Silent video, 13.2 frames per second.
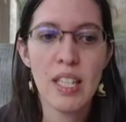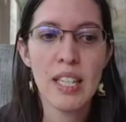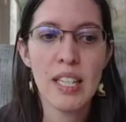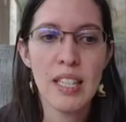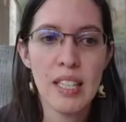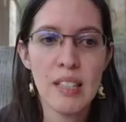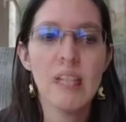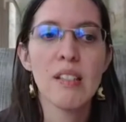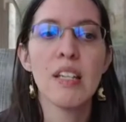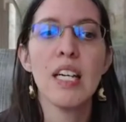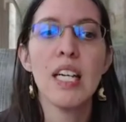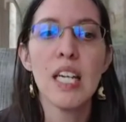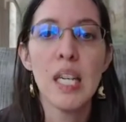It is
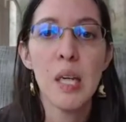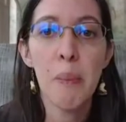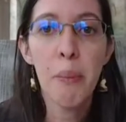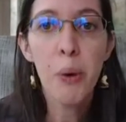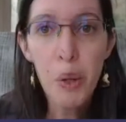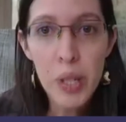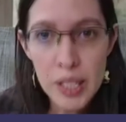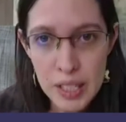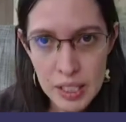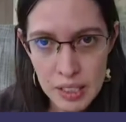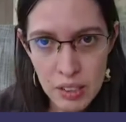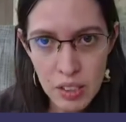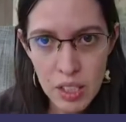
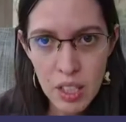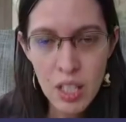important.